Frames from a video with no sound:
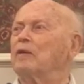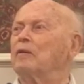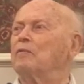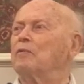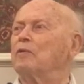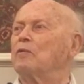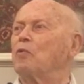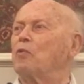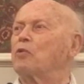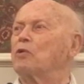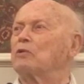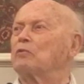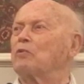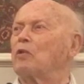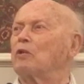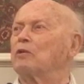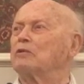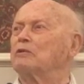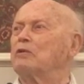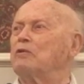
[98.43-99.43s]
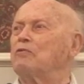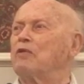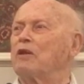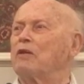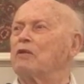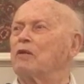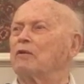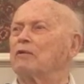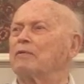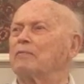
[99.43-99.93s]
World War II. They
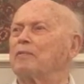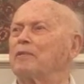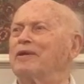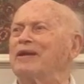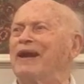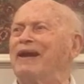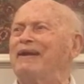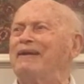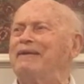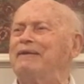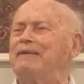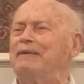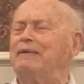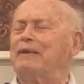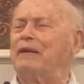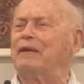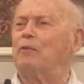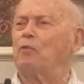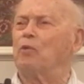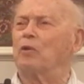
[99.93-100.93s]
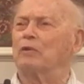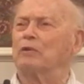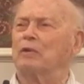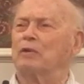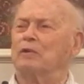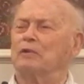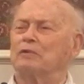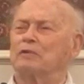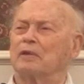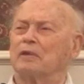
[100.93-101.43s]
called them the 90-day
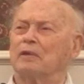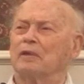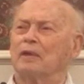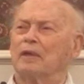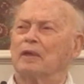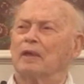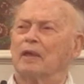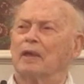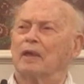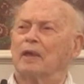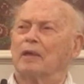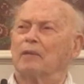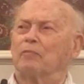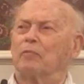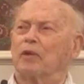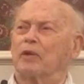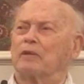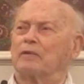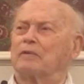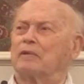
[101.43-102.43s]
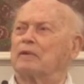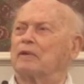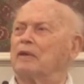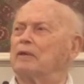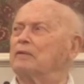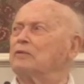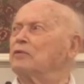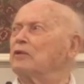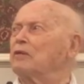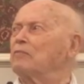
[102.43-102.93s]
wonders, but
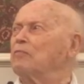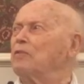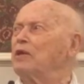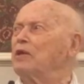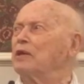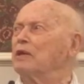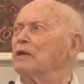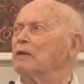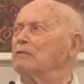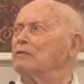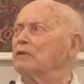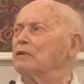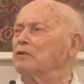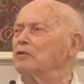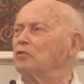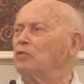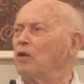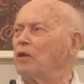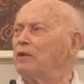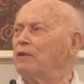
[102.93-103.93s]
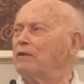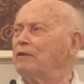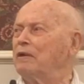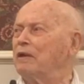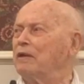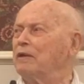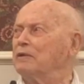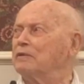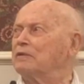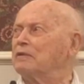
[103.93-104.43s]
it took me 120
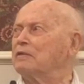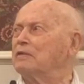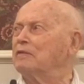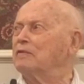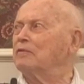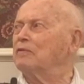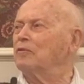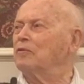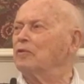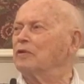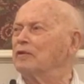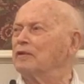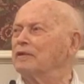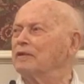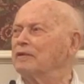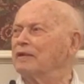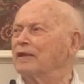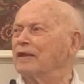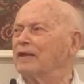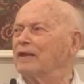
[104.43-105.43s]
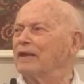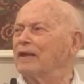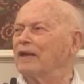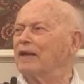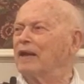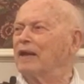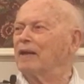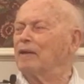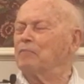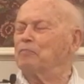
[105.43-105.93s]
days to
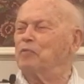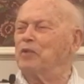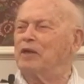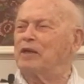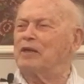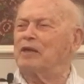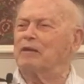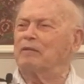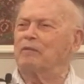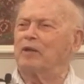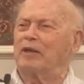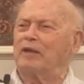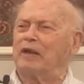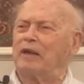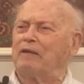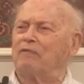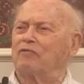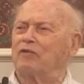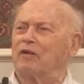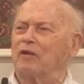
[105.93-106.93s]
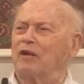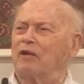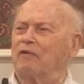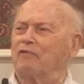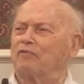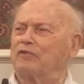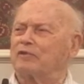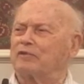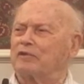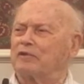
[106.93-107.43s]
become a naval
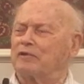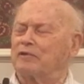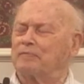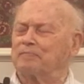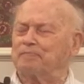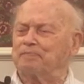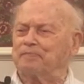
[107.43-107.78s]
officer.